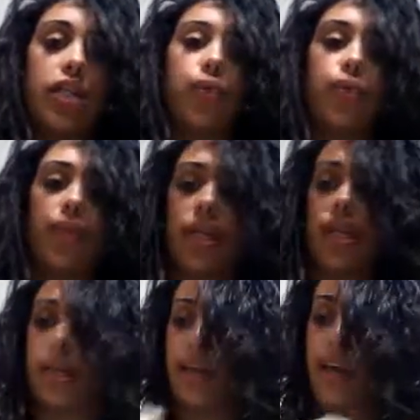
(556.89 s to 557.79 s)
They're really
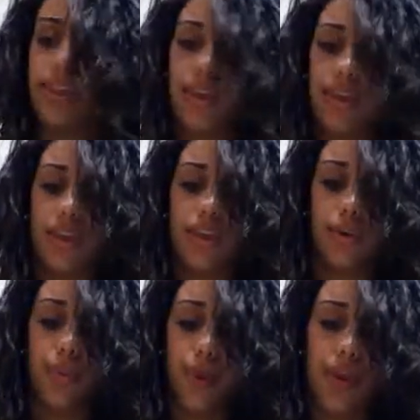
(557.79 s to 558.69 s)
good, and I think they're
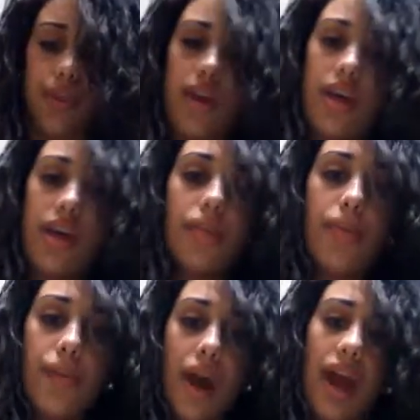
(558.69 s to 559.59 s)
worth the
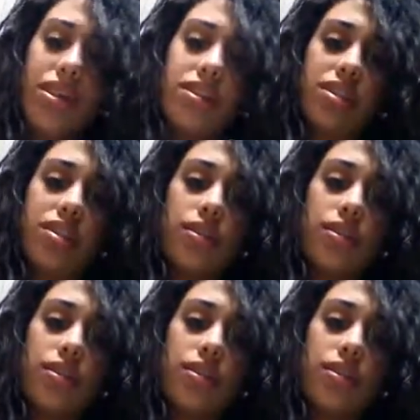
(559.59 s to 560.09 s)
price.